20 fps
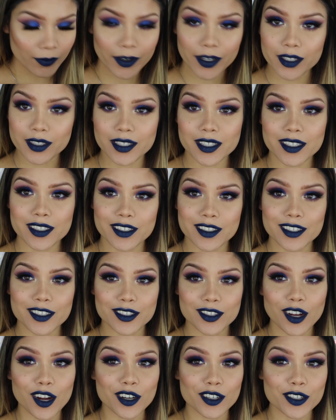versus
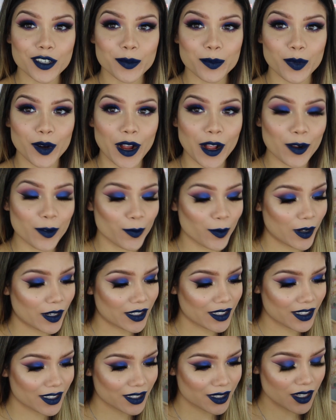the Dr. Brandt
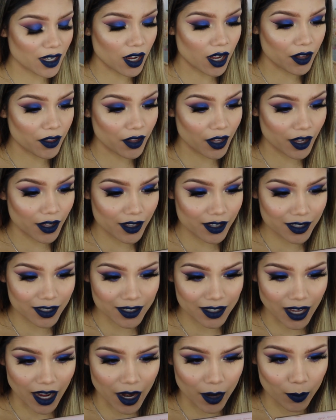ones on the other
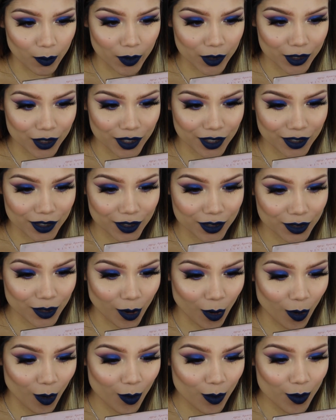side, which is
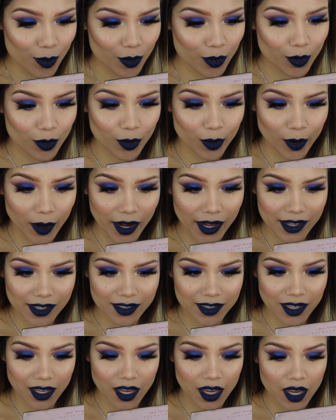so
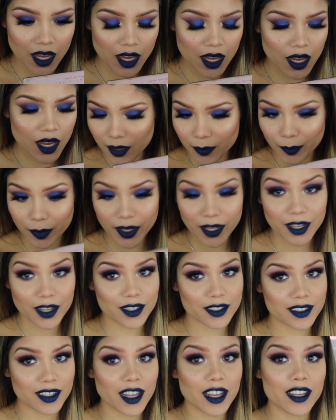crazy.
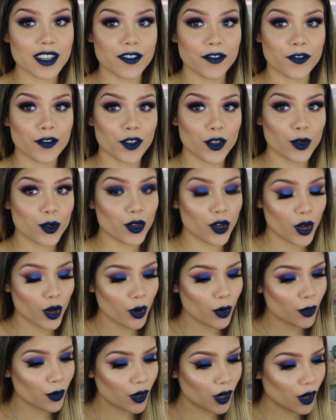Because if you
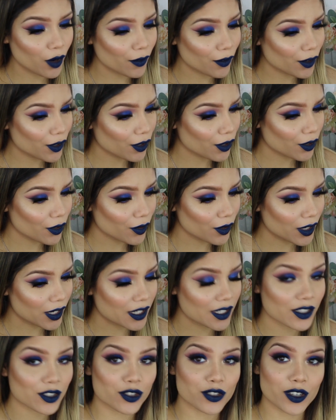know,
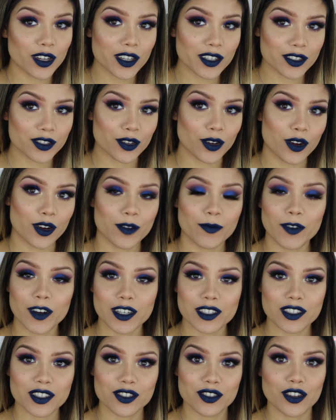Covergirl is drugstore
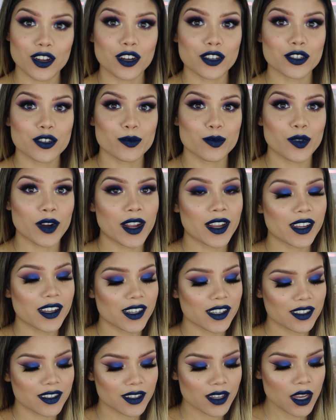versus Dr.
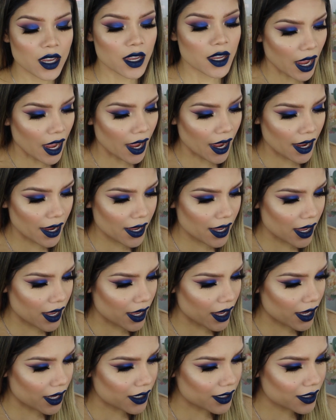Brandt is
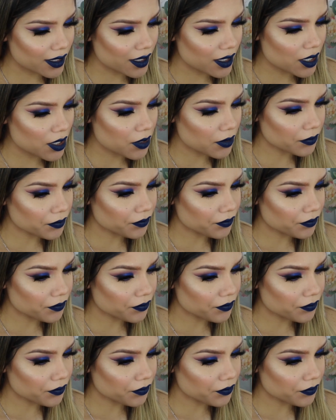high-end.